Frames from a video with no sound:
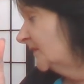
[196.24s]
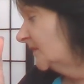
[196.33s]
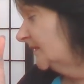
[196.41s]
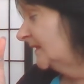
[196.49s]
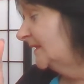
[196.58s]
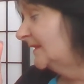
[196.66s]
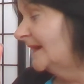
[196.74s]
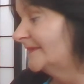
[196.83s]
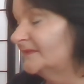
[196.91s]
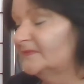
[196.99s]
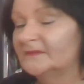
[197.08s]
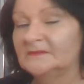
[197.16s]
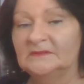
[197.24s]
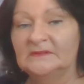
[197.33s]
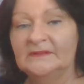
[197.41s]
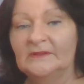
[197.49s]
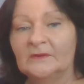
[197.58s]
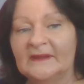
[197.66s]
got any other than
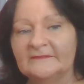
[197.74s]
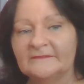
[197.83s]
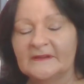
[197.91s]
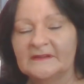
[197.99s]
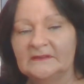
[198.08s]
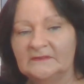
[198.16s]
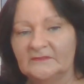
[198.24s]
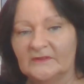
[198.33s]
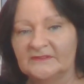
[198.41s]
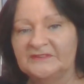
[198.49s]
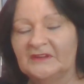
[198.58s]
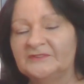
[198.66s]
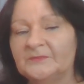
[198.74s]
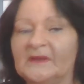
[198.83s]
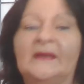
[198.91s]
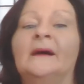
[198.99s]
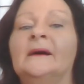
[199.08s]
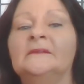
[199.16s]
in your love reading. You've got the
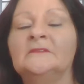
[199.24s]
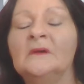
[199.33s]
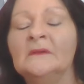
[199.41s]
Judgment card.